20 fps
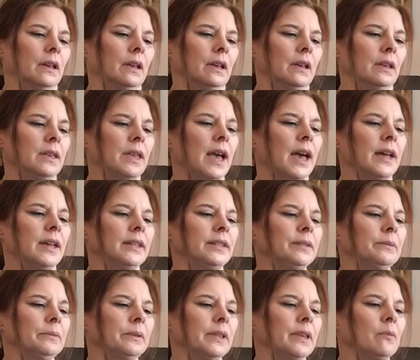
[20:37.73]
Yeah, it's
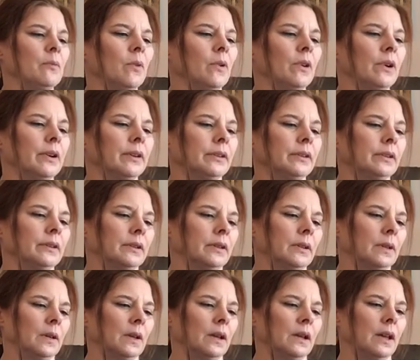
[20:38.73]
really worn.
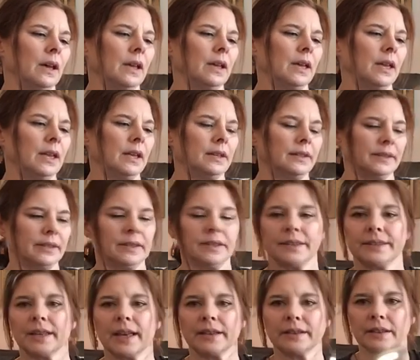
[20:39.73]
I can't see the
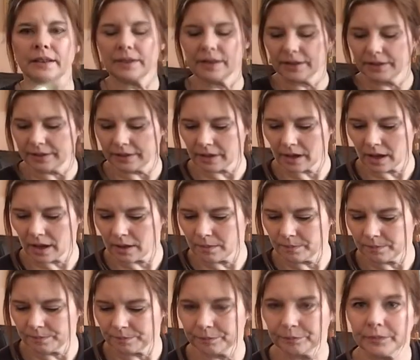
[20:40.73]
size on this
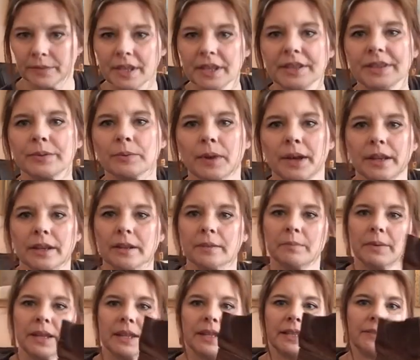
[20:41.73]
one,
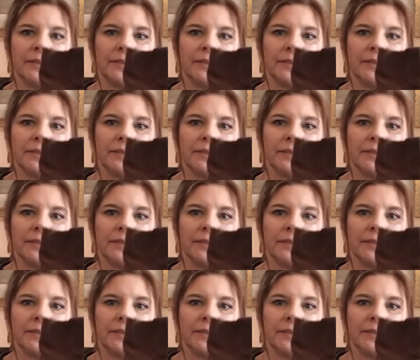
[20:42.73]
but let's